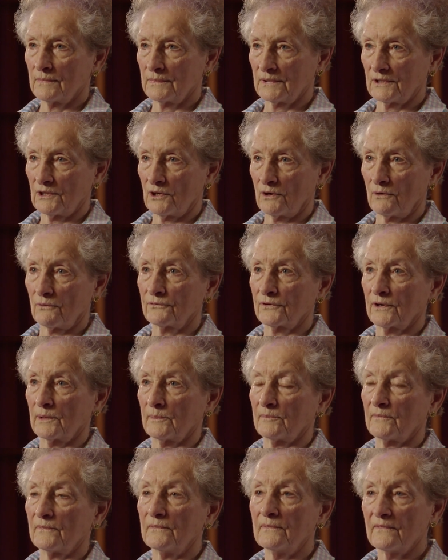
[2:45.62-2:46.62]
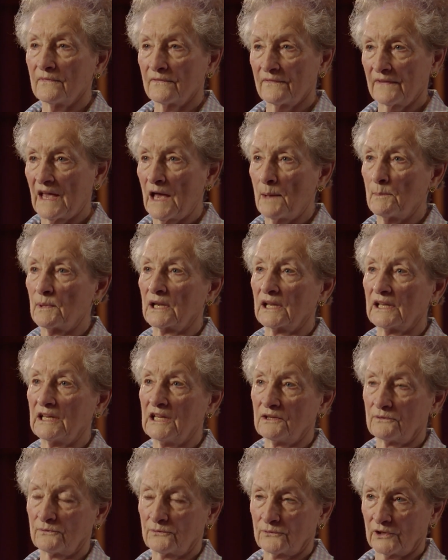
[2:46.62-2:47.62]
you know, from
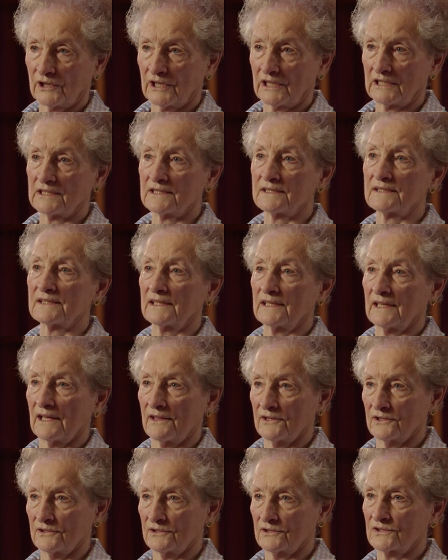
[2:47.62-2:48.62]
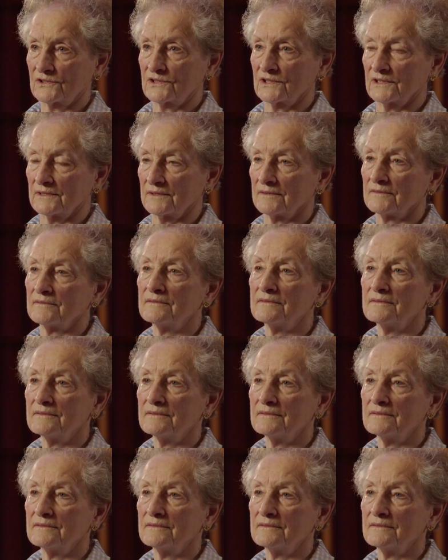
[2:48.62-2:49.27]
family and friends and others and